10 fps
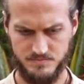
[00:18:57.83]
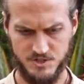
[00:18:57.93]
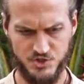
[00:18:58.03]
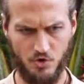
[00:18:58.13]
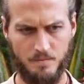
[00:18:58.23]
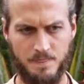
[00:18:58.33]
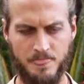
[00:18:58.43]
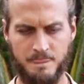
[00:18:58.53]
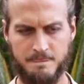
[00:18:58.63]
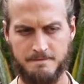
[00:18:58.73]
So
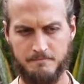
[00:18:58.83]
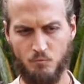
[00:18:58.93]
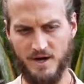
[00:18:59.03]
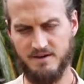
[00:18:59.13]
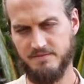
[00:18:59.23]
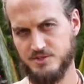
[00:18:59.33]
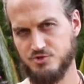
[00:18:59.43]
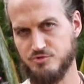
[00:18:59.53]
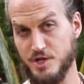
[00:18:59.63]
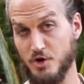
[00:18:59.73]
whatever
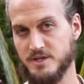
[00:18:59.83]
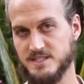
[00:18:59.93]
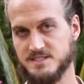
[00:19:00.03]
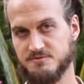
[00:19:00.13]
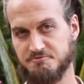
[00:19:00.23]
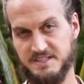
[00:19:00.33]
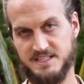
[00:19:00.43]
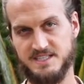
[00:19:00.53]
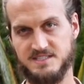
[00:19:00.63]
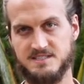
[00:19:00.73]
you notice
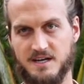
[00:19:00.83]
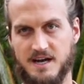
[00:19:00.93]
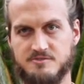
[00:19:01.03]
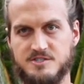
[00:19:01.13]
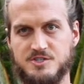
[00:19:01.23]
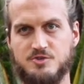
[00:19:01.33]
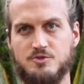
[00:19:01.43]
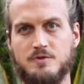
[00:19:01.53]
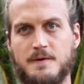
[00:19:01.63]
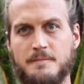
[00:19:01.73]
feelings stuck out to
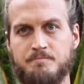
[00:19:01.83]
you,